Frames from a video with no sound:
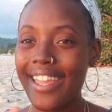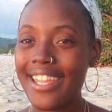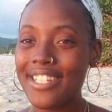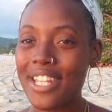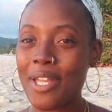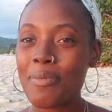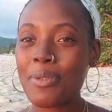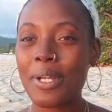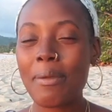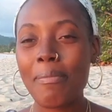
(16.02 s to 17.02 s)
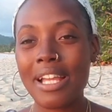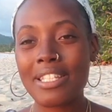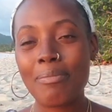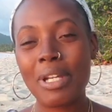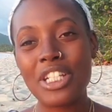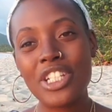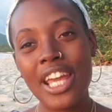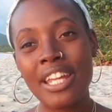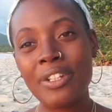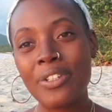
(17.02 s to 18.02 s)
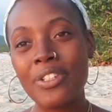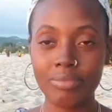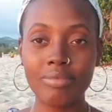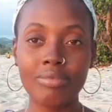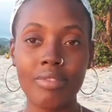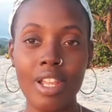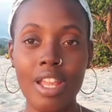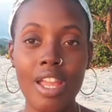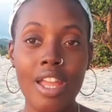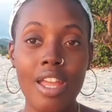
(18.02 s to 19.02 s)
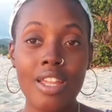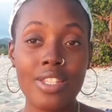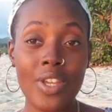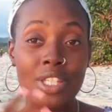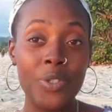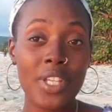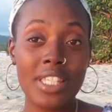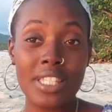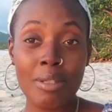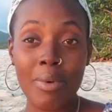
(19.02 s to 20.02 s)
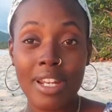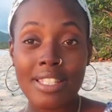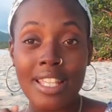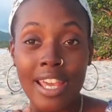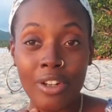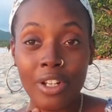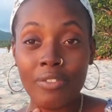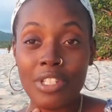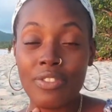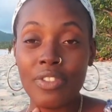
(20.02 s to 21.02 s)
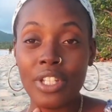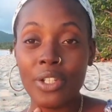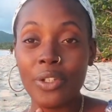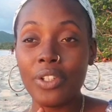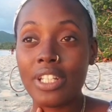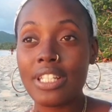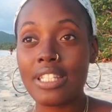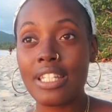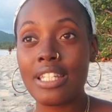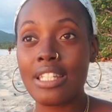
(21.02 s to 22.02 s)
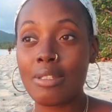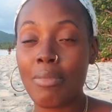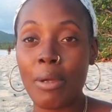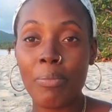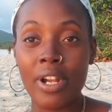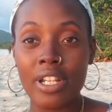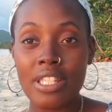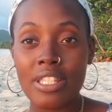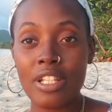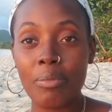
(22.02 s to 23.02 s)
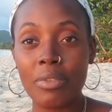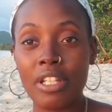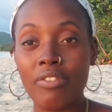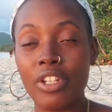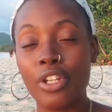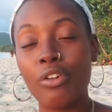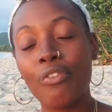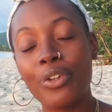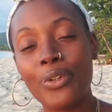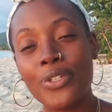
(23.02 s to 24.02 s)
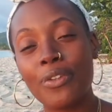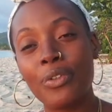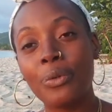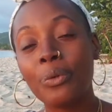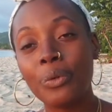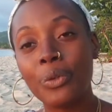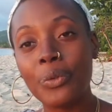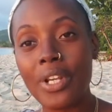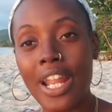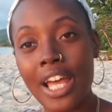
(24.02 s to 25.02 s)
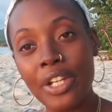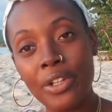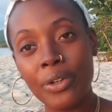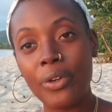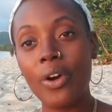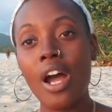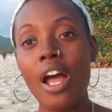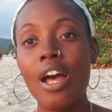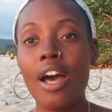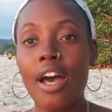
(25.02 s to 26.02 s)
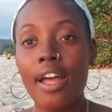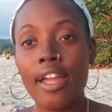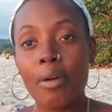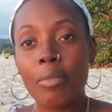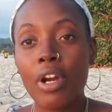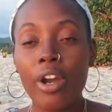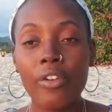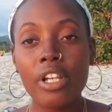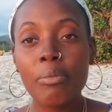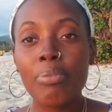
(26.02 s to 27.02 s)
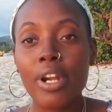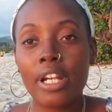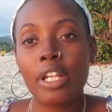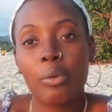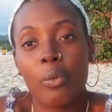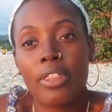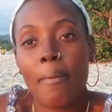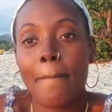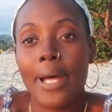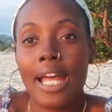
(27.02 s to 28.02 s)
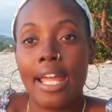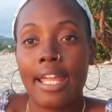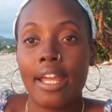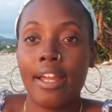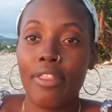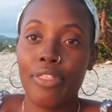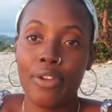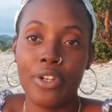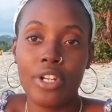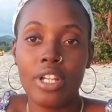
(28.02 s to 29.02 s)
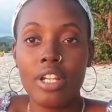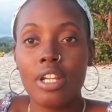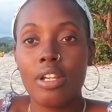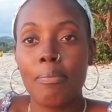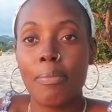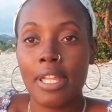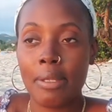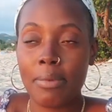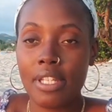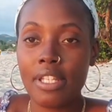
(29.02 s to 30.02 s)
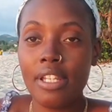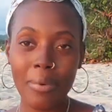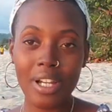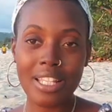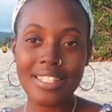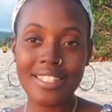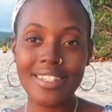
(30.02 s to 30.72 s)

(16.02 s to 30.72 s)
Hey gems, welcome back to my channel. So as you can see by the title of this video, this is my pregnancy update video. For those of you who do not know, I am currently pregnant with my third baby, but